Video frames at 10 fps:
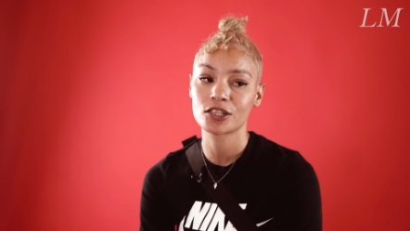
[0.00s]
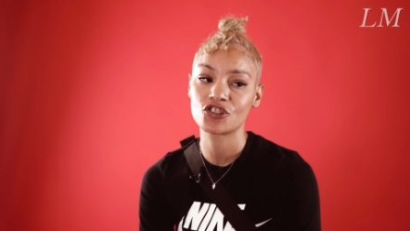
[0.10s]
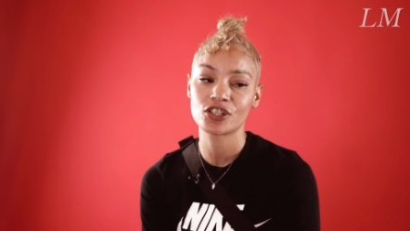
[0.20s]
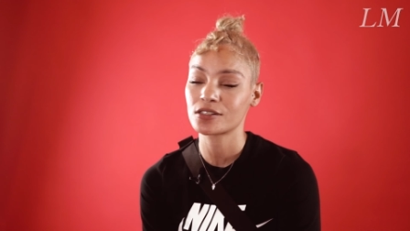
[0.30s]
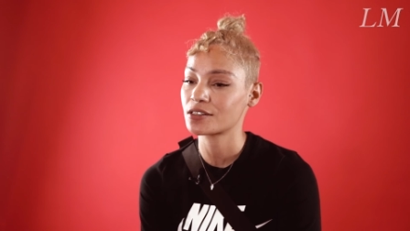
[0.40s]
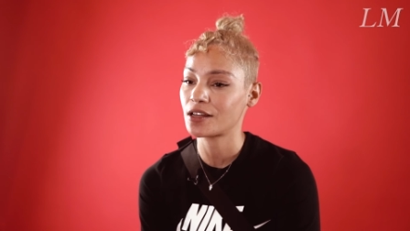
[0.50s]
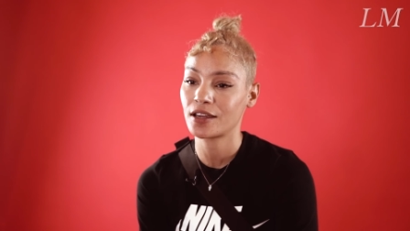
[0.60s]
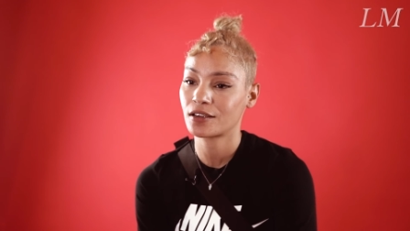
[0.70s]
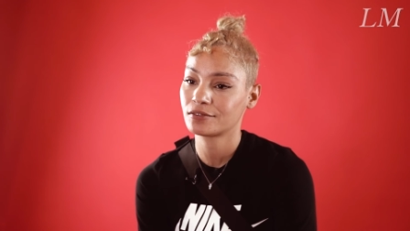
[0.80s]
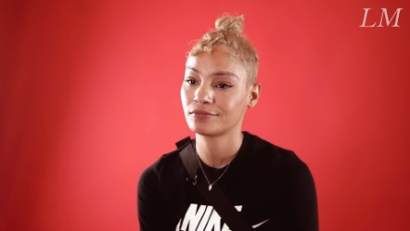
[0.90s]
It's just
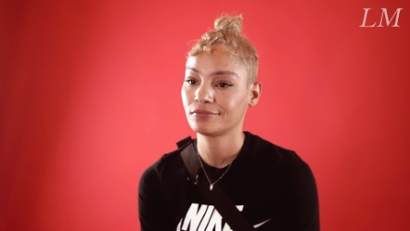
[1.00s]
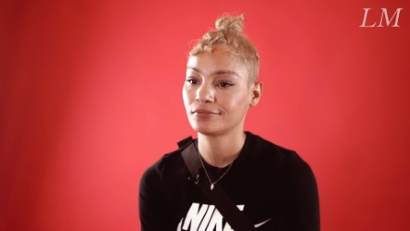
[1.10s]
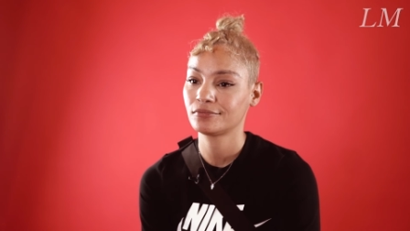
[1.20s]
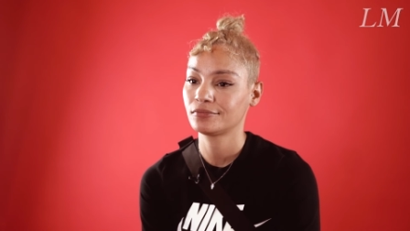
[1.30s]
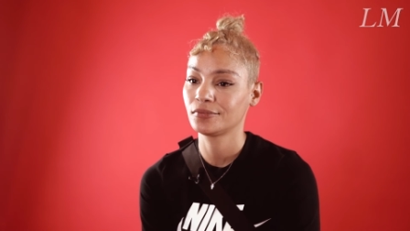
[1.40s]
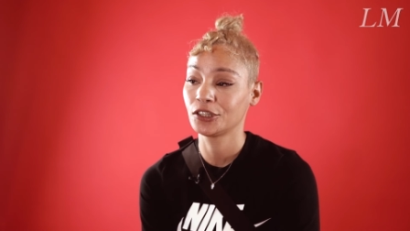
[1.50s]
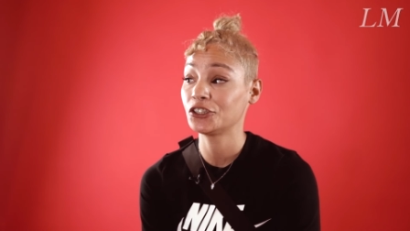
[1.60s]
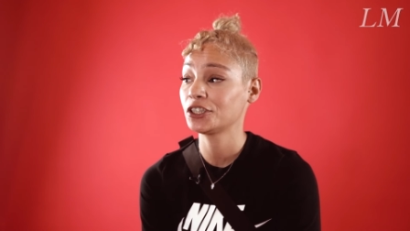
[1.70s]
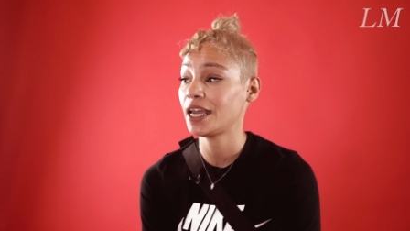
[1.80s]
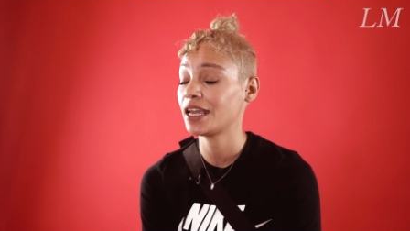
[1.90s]
like
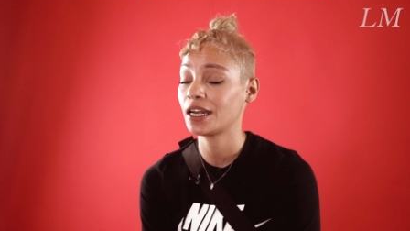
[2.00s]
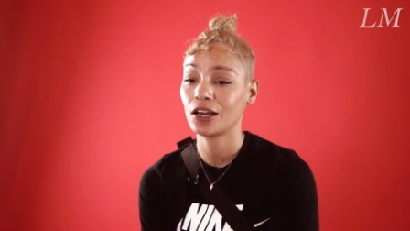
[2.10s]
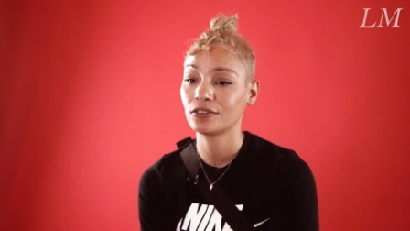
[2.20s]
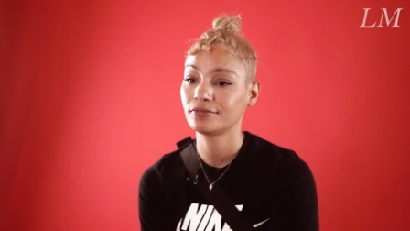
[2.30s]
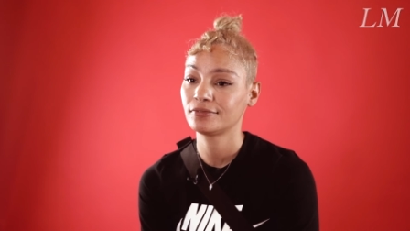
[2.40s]
literally hanging out.